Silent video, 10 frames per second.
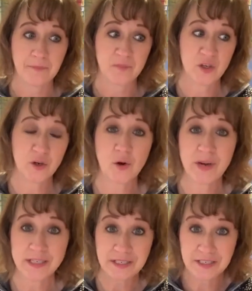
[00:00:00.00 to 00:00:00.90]
you're
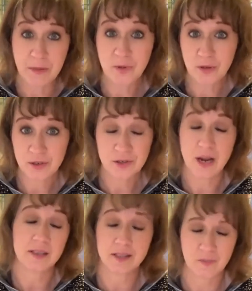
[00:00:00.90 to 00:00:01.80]
going to
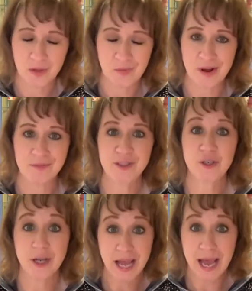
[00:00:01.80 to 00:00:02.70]
not stumble upon, but
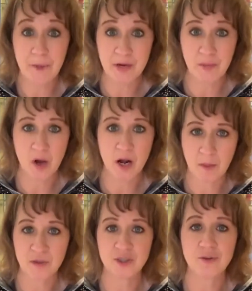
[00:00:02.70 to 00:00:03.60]
you're going to happen upon
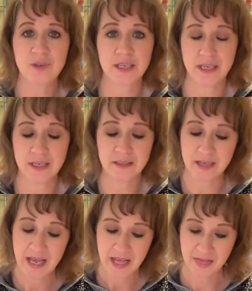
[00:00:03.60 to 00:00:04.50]
opportunities
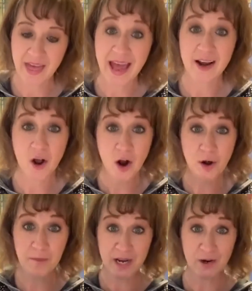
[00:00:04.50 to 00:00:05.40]
that
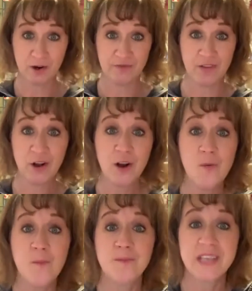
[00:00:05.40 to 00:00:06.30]
are bigger. They're
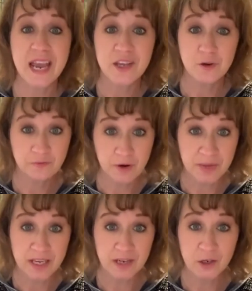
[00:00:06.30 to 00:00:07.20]
going to take you from
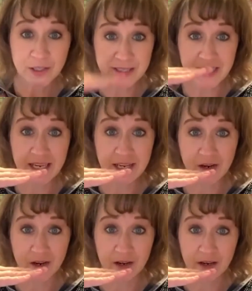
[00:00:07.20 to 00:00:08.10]
here to
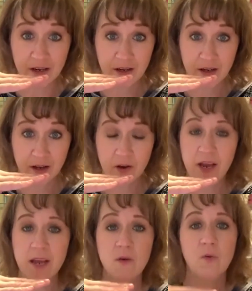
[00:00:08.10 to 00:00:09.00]
here.
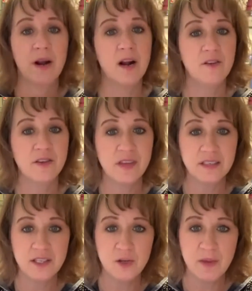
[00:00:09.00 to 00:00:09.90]
Okay? Where the
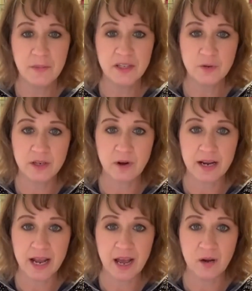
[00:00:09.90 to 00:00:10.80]
things that you may be doing
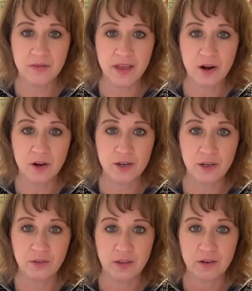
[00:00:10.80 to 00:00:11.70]
right now,
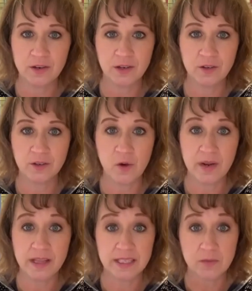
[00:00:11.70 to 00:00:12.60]
you're
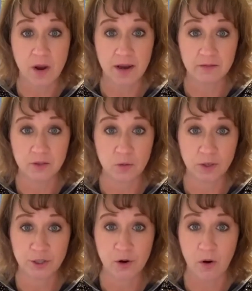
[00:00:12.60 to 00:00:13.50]
going this way
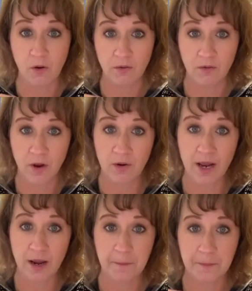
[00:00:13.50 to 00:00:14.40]
towards your goal.
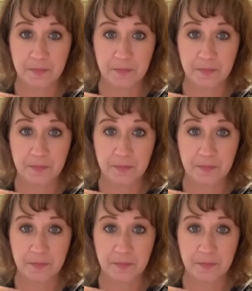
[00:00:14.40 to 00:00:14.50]
Okay?